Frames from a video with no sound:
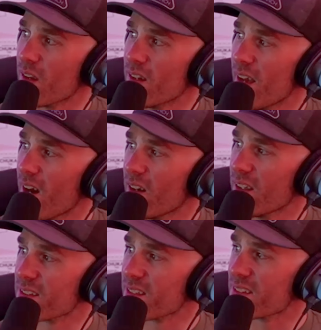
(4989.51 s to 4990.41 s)
right now, and
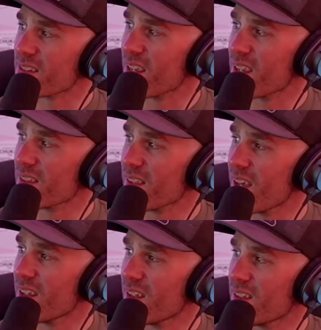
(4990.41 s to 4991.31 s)
it's it's saying
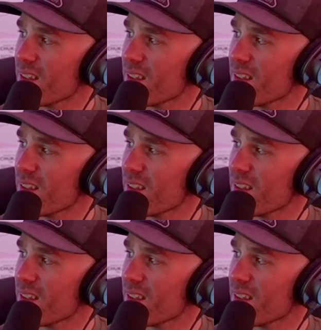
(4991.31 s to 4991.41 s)
that